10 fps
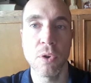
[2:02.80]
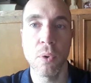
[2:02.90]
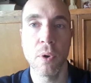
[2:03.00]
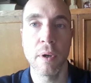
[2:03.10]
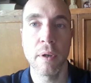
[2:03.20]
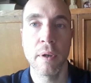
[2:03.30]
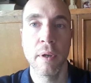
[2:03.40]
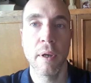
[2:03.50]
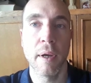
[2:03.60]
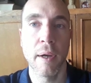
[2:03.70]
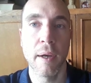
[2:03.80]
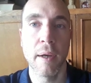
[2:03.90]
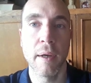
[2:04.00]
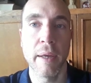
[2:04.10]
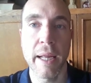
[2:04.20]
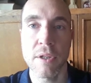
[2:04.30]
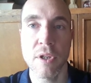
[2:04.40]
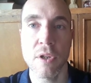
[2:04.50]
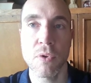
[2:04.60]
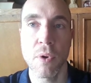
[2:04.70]
your
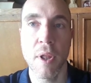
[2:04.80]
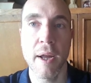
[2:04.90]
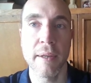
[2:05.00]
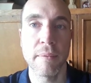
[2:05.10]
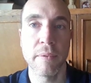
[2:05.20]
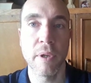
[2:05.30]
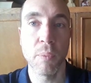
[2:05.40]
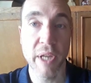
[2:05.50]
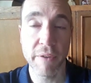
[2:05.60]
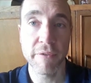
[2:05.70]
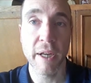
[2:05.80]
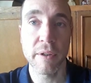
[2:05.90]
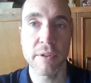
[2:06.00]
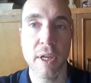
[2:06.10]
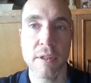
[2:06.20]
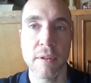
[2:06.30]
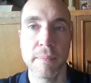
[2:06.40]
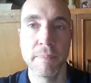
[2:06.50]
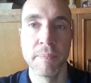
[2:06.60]
ancestral line that we have found and tested.